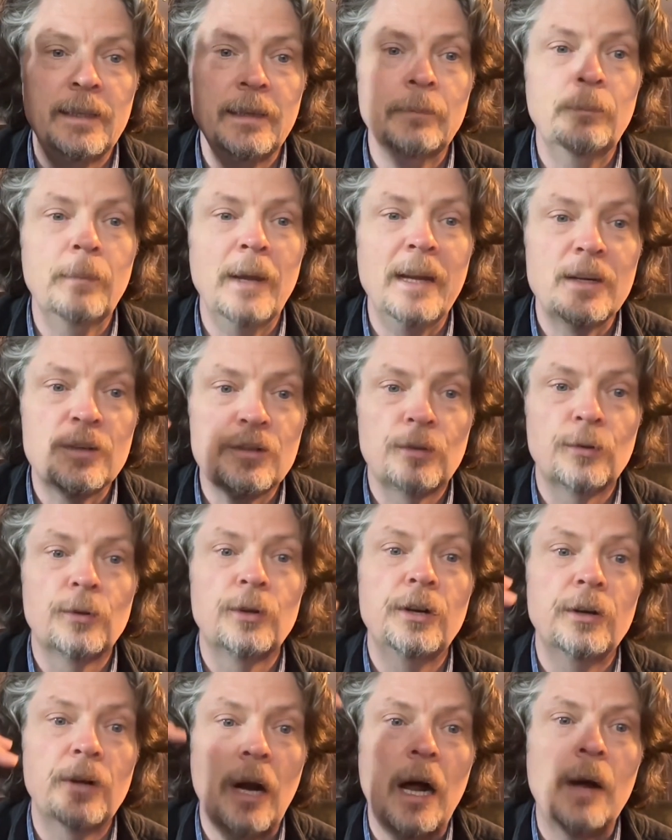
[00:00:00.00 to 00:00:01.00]
make sure
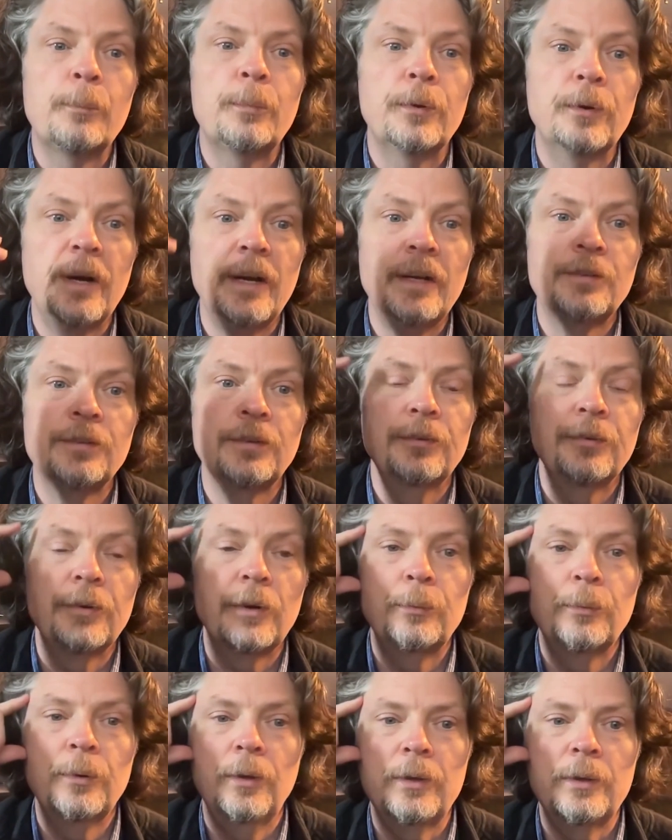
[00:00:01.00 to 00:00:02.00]
your operations
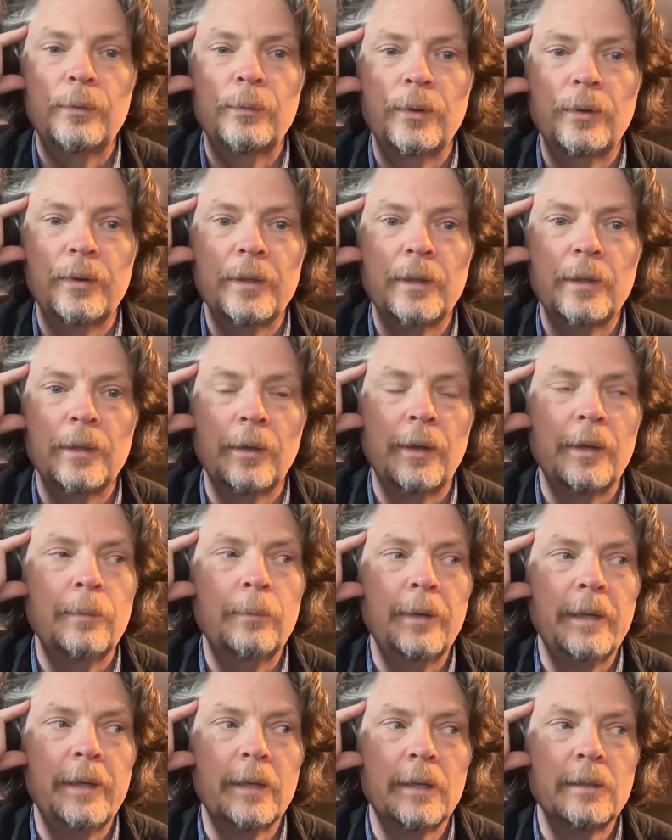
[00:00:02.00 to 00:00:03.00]
are really, really good,
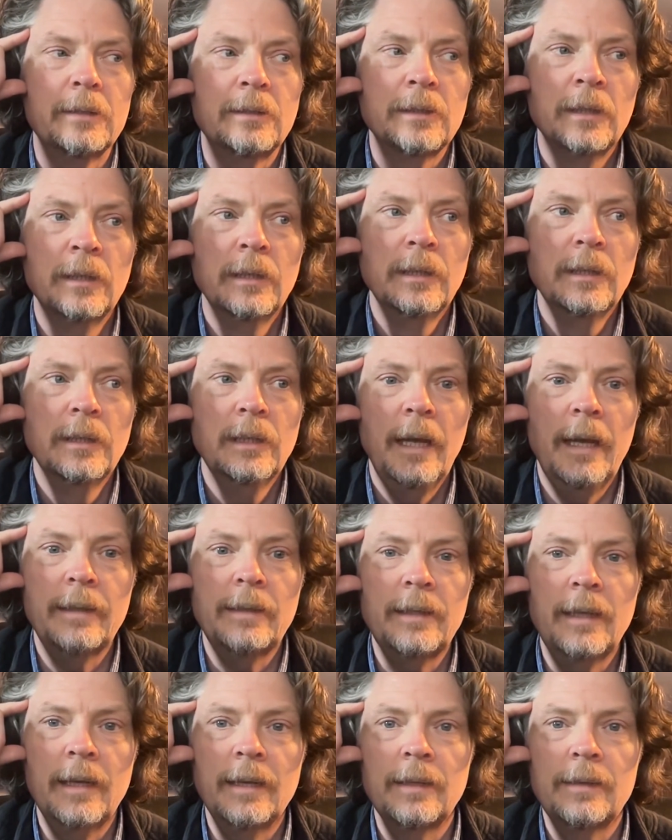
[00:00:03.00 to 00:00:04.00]
because
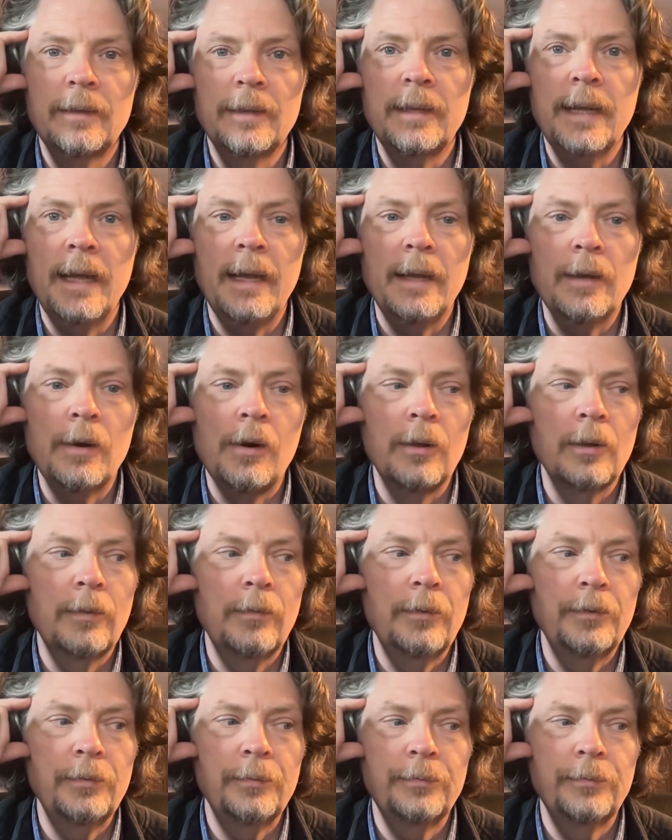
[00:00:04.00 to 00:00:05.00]
at the end of the day, all
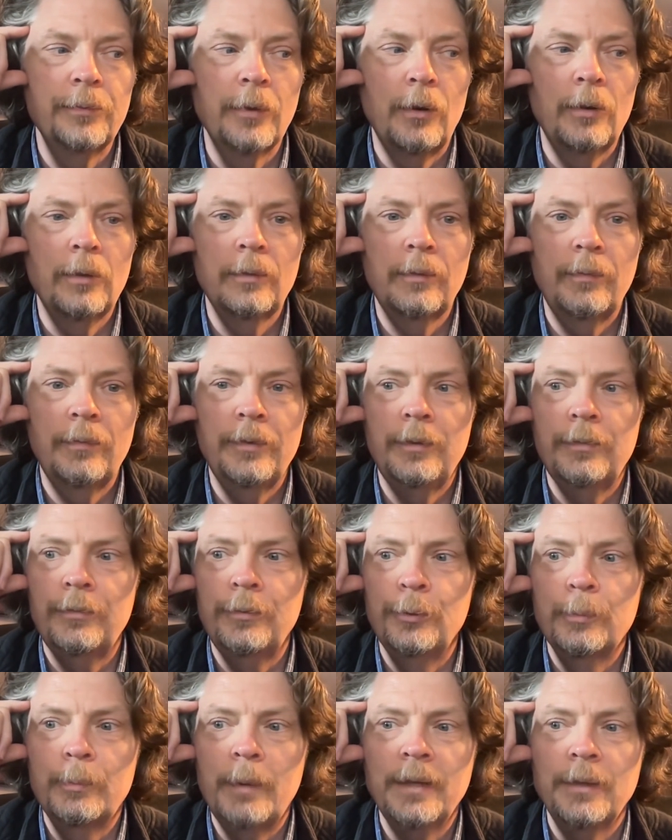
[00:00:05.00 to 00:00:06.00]
of these
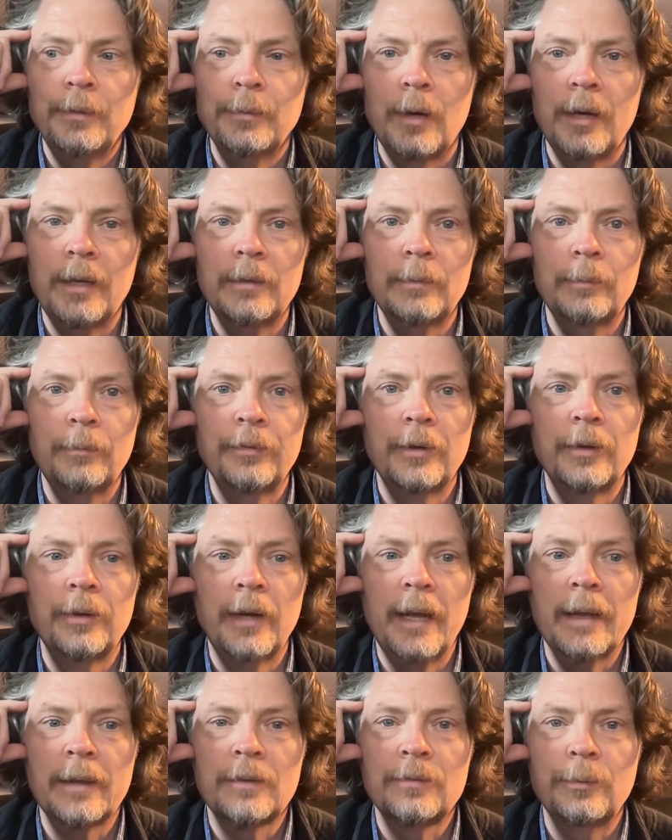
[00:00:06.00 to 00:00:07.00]
new menu items
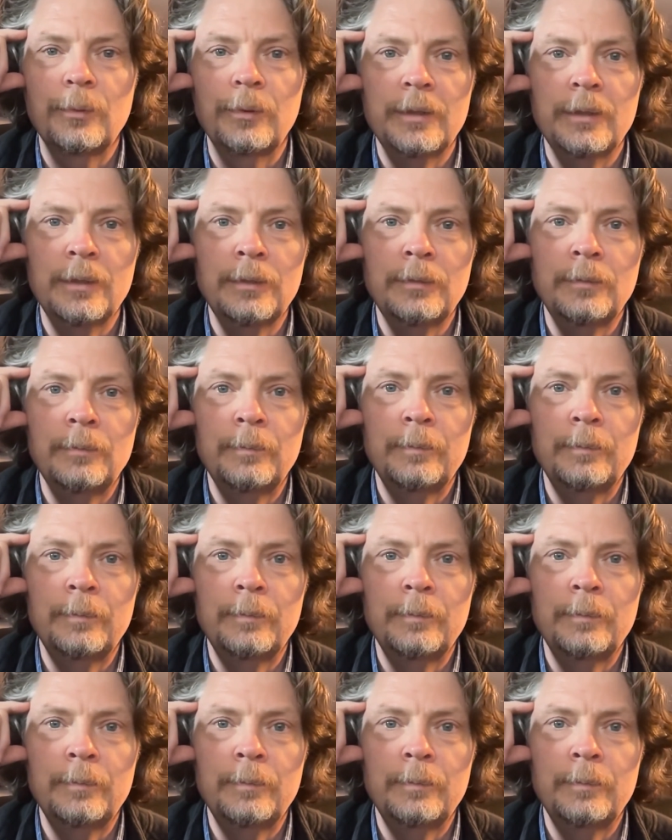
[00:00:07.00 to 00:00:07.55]
aren't actually